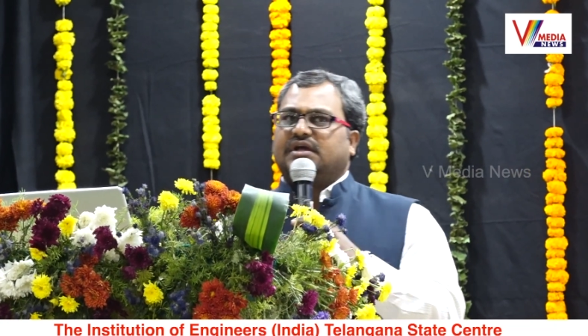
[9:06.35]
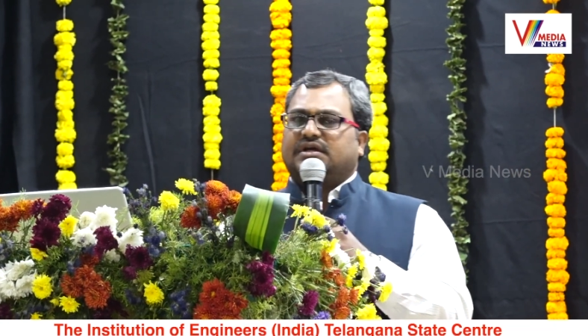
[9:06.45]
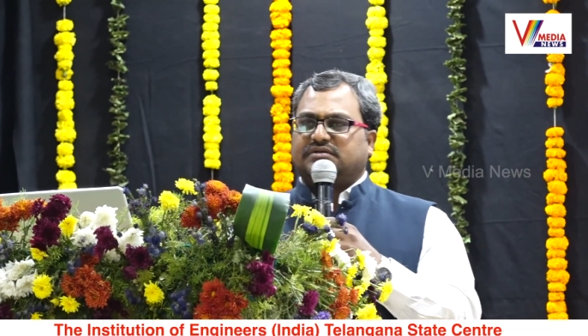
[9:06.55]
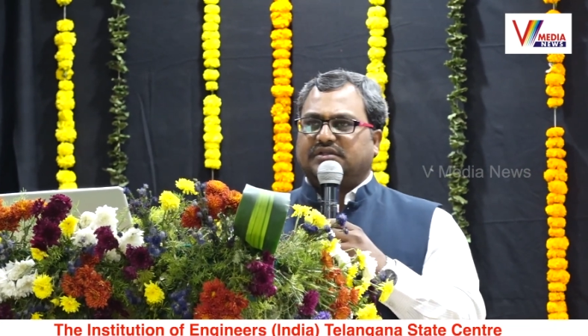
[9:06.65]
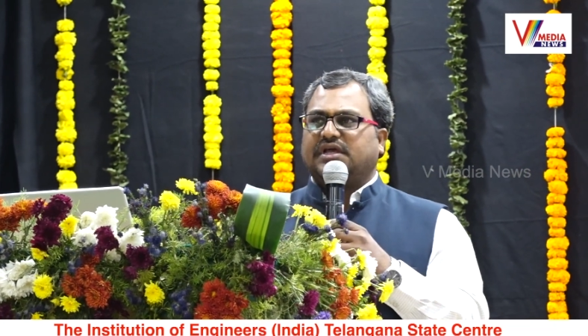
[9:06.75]

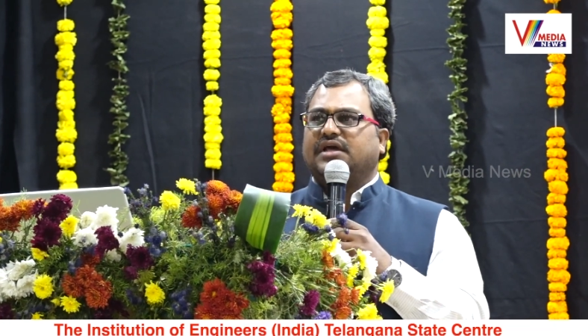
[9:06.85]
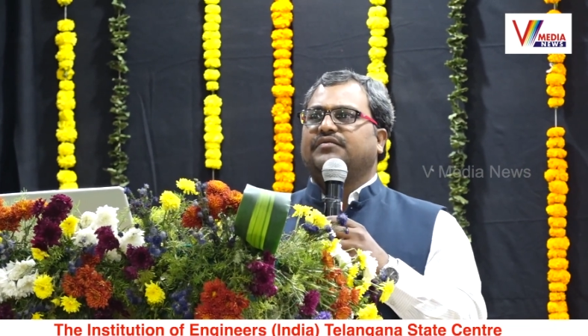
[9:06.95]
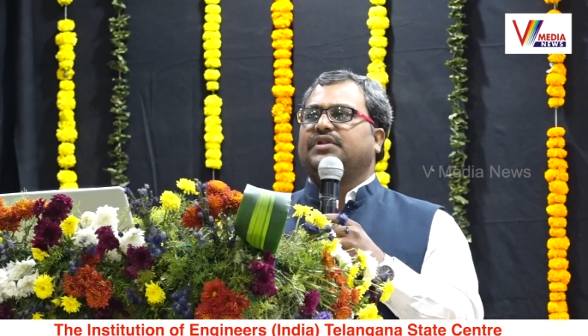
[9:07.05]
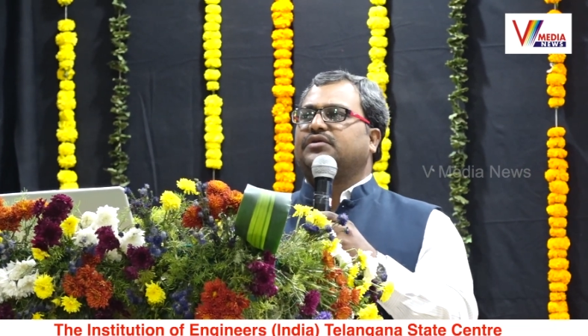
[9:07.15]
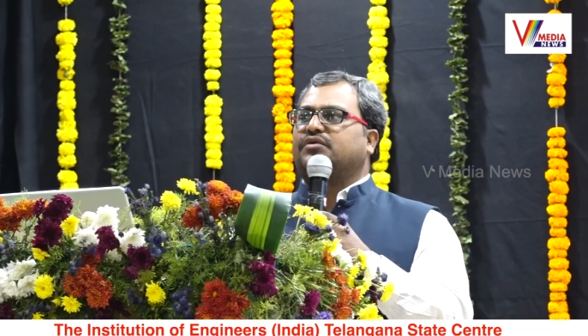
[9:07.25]
So there
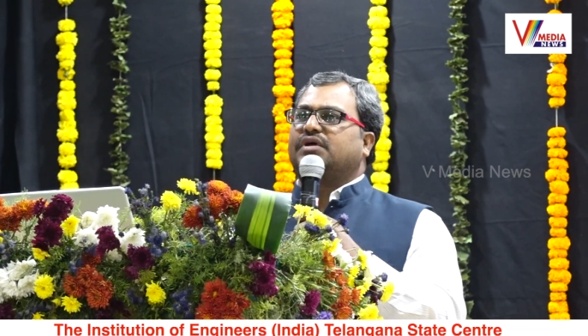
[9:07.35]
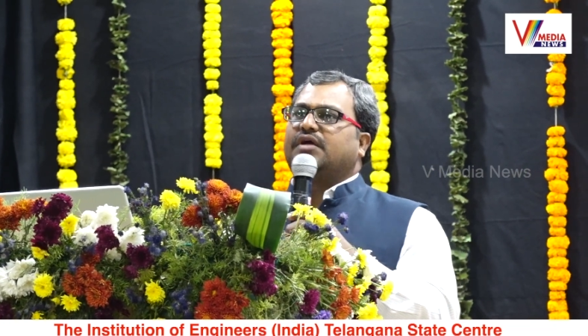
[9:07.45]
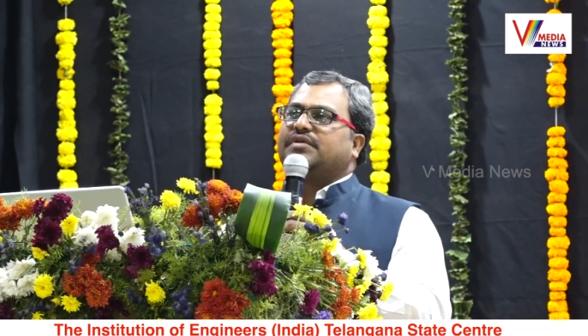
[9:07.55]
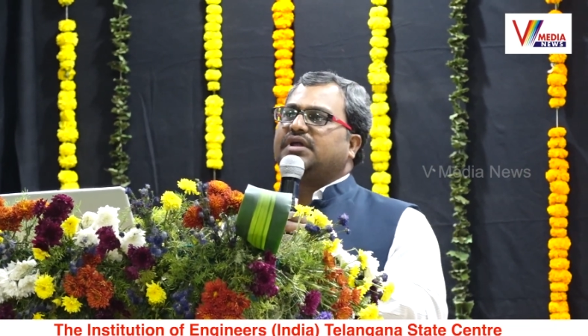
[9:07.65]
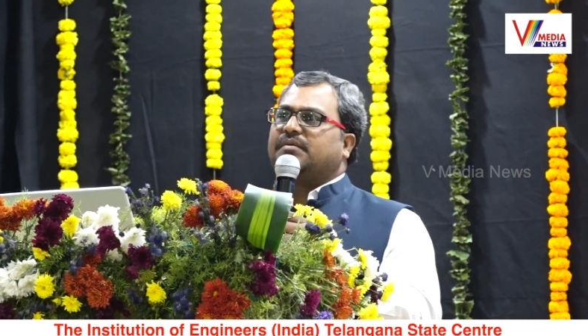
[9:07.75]
we need to do
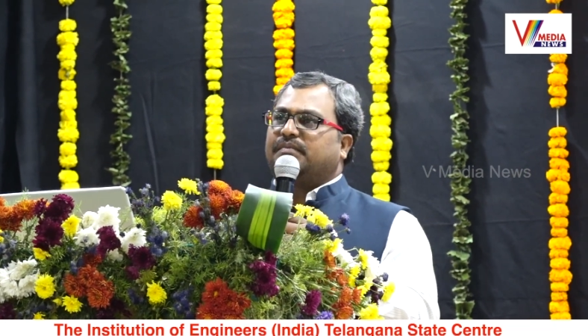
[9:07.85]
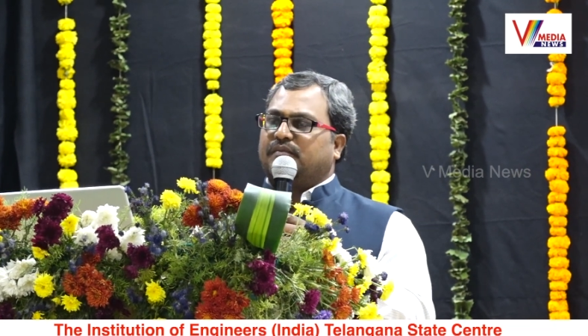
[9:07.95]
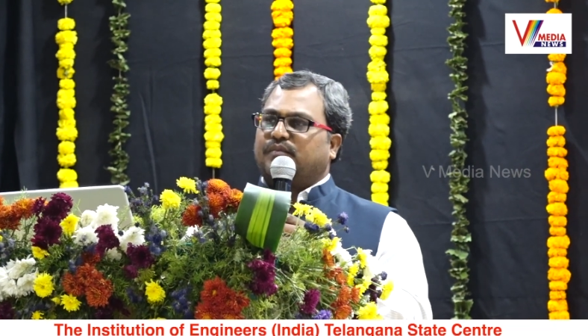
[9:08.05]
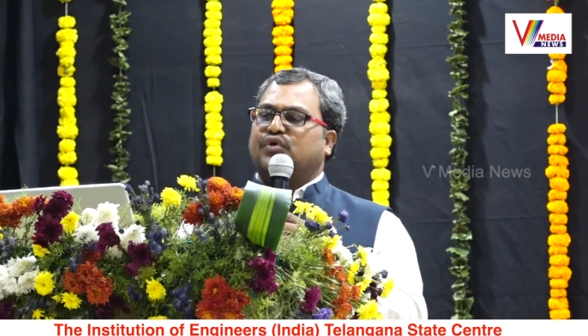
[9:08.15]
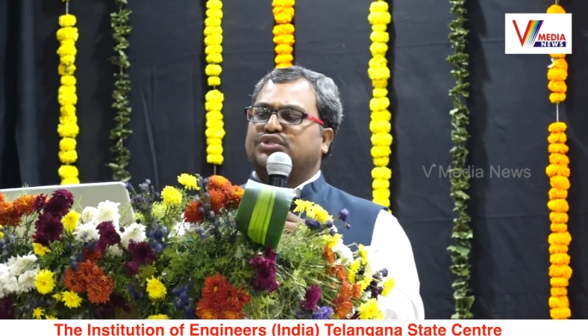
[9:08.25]
every year
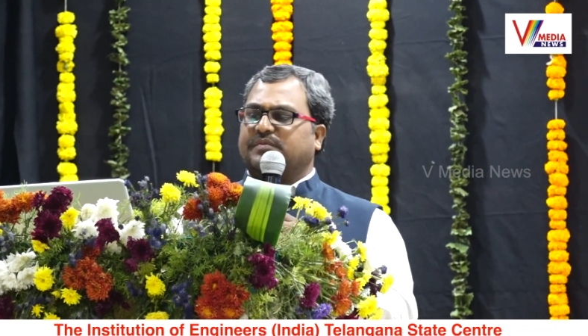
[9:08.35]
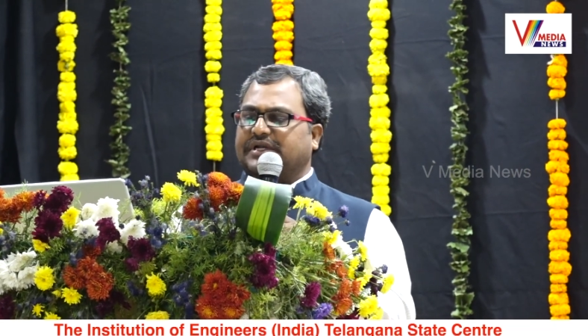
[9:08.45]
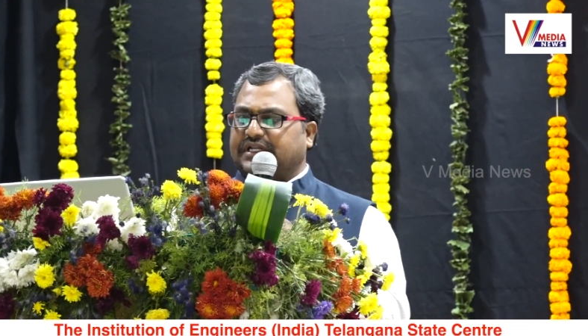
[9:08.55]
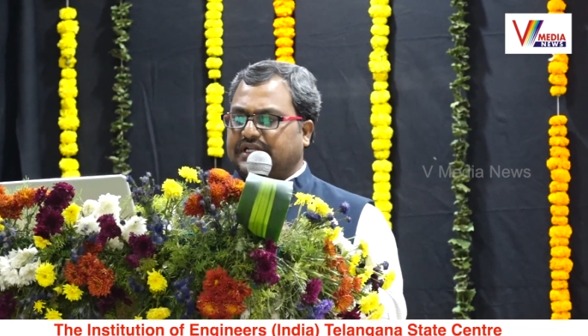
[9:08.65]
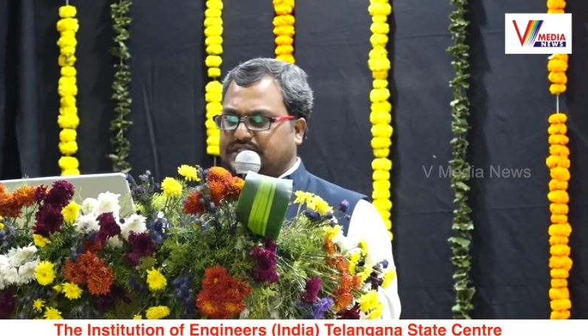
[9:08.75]
post
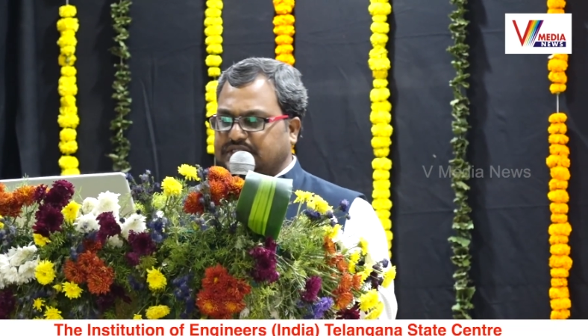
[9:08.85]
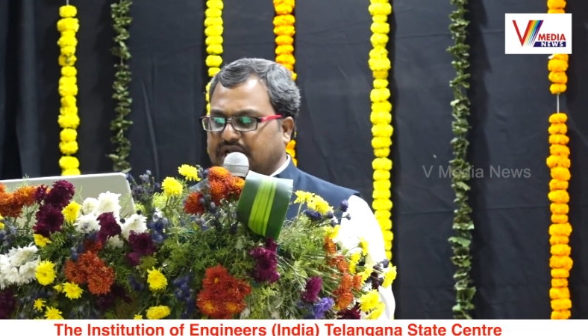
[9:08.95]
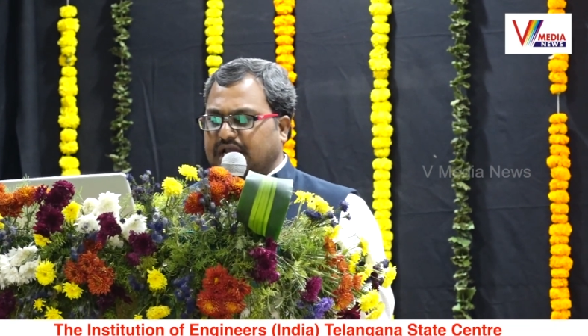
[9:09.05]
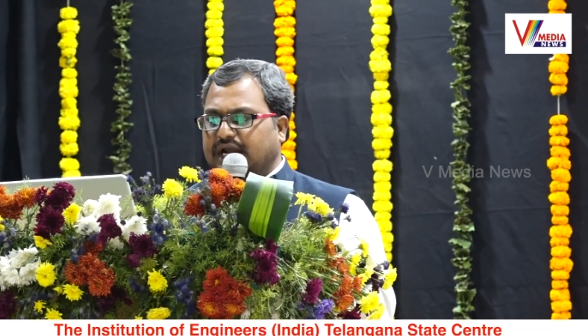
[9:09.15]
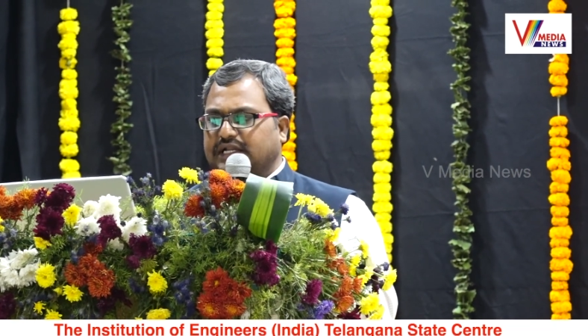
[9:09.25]
maintenance
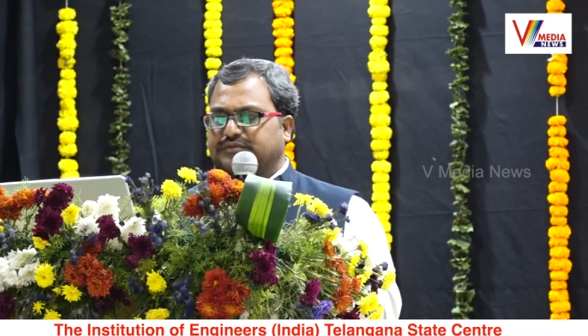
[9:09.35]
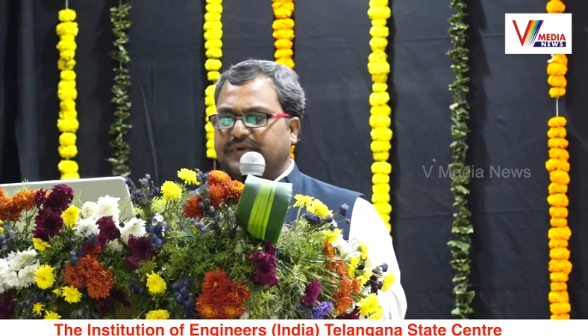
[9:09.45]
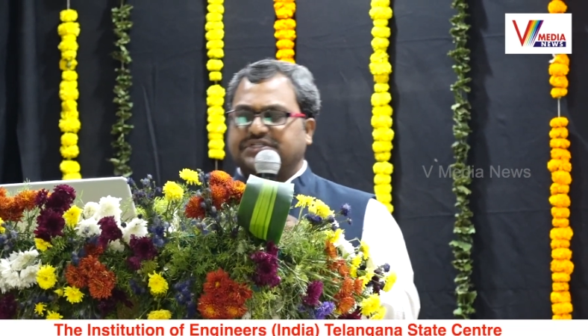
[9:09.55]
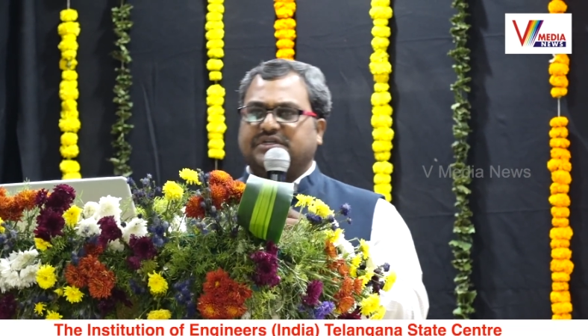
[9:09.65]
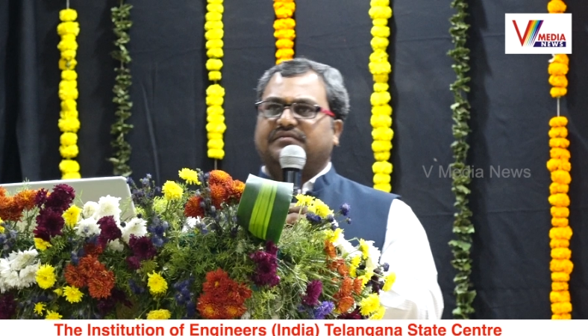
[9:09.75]
and
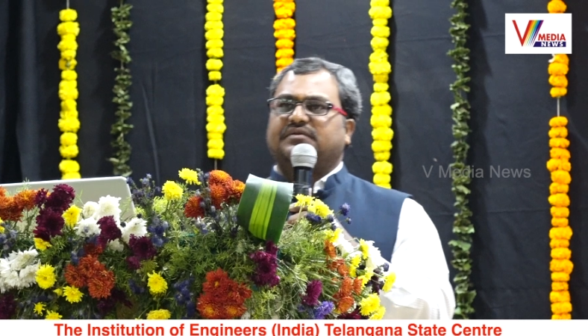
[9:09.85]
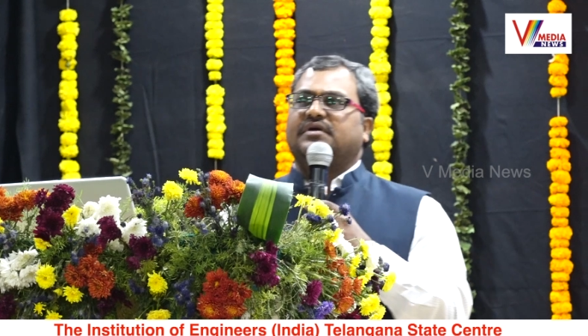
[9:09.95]
inspection